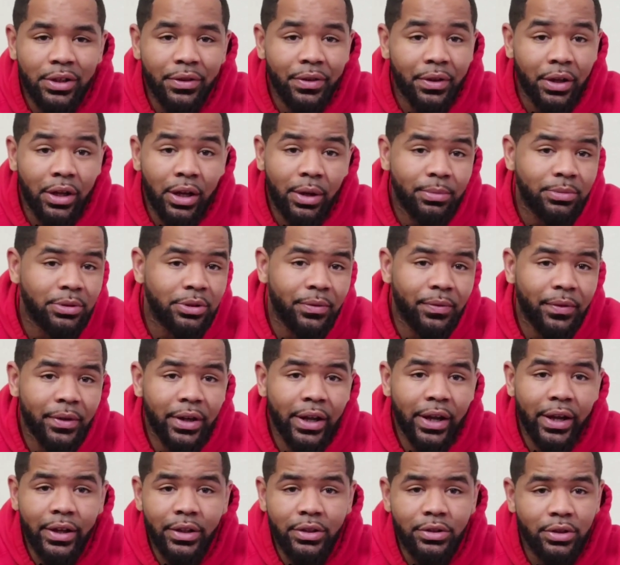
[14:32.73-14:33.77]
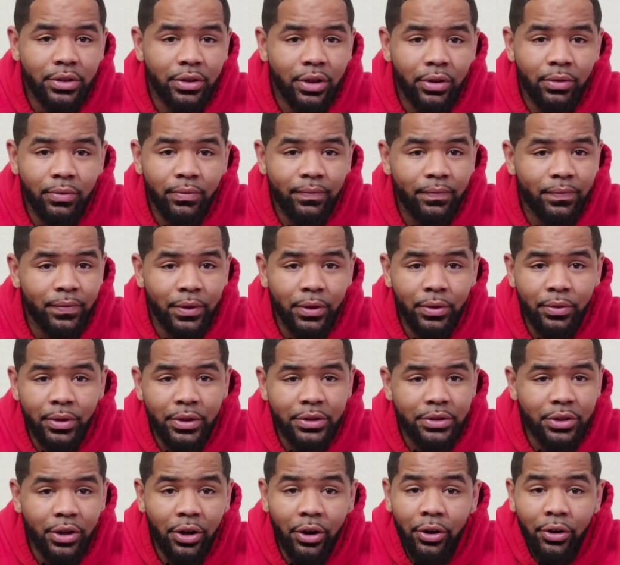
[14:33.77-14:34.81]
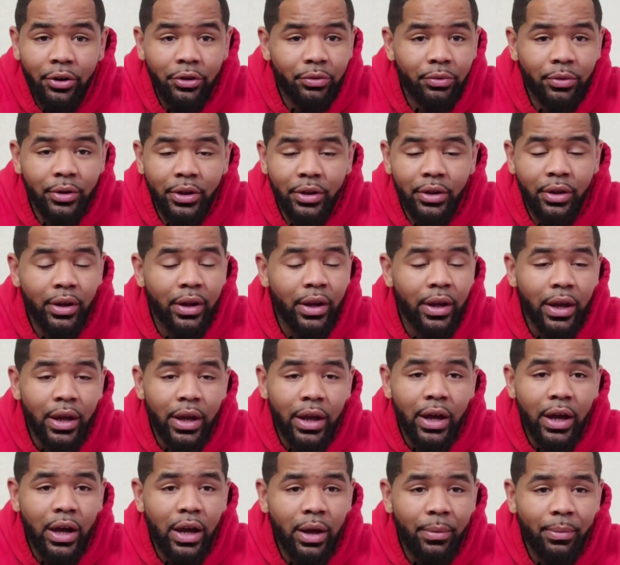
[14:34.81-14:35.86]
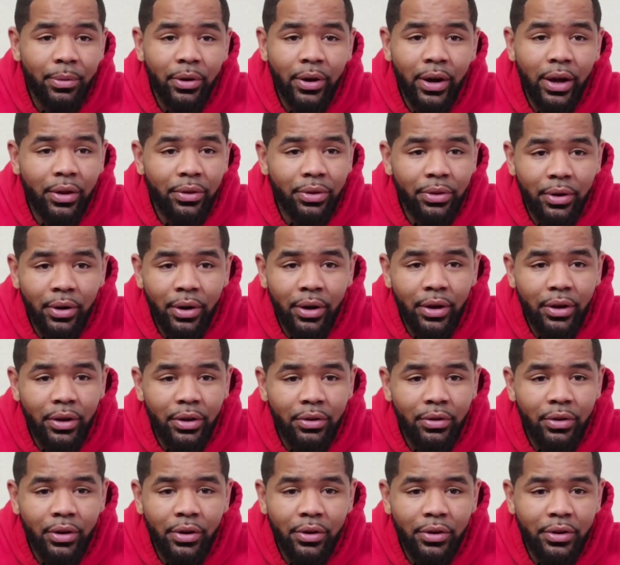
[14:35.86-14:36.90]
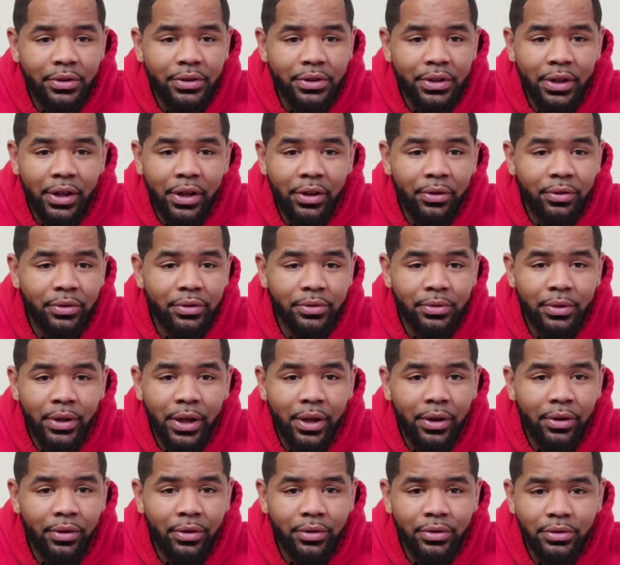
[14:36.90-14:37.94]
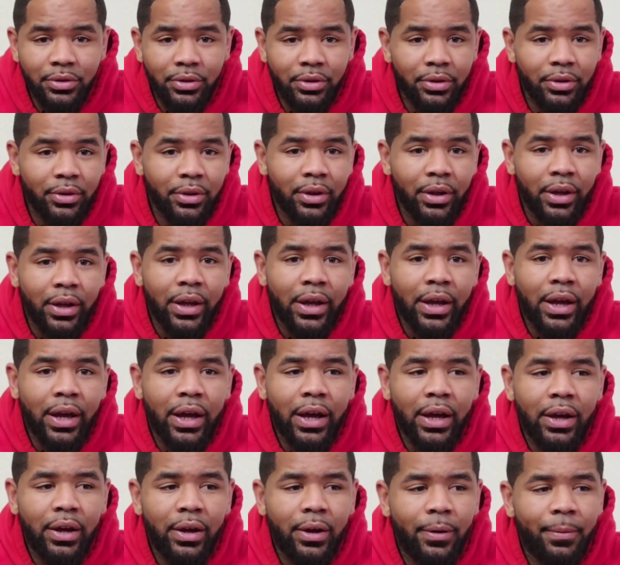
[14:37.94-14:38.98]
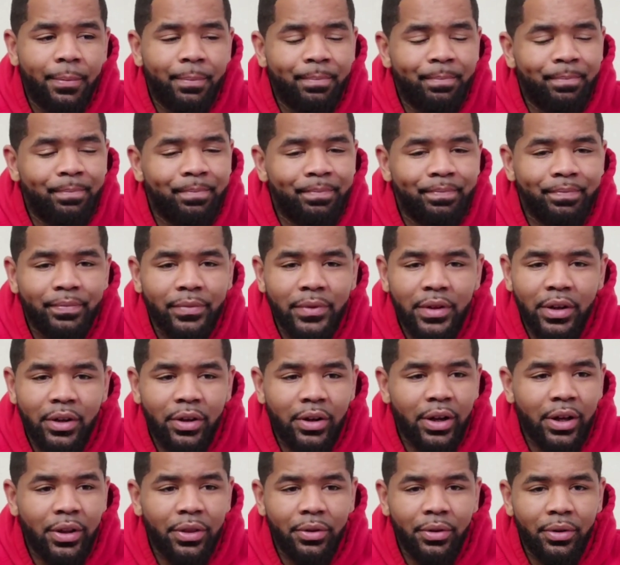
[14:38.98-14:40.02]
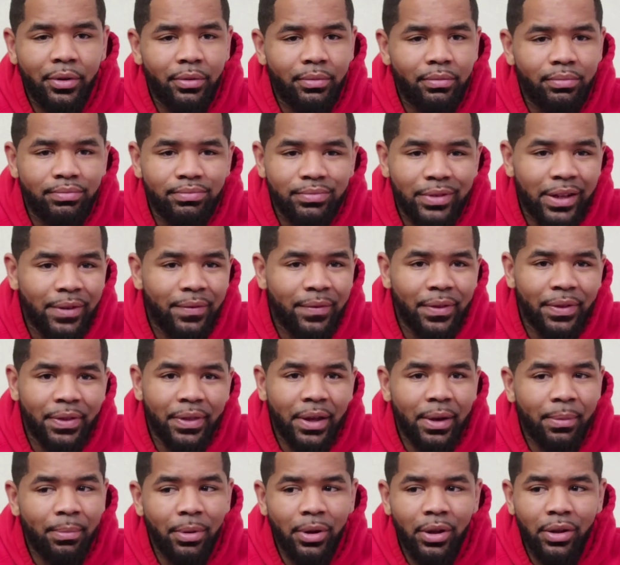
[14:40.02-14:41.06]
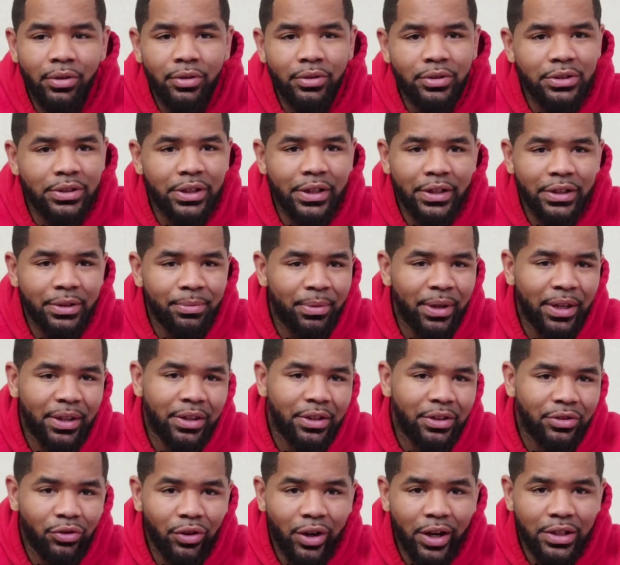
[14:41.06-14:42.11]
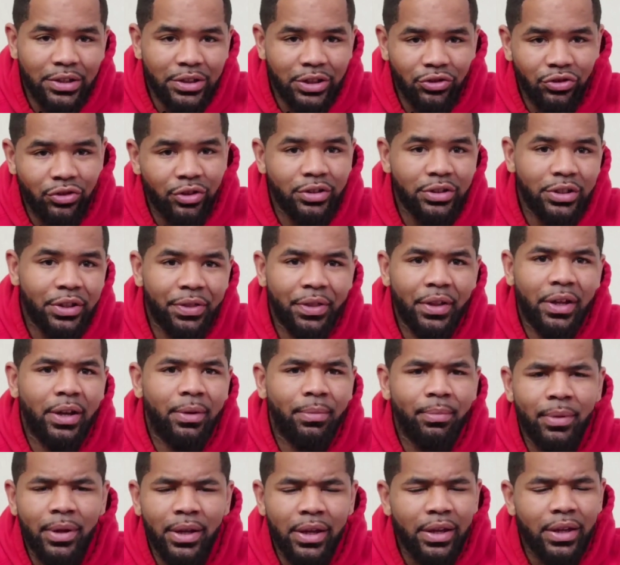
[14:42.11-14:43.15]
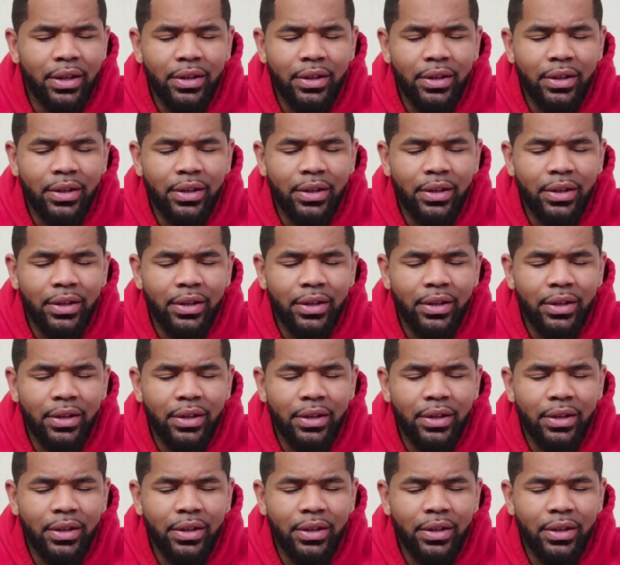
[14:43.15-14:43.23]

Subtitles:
Nothing comes overnight, so don't feel discouraged when you're out there and you're noticing other two-handers, or other even thumb bowlers, and make the transition to thumb.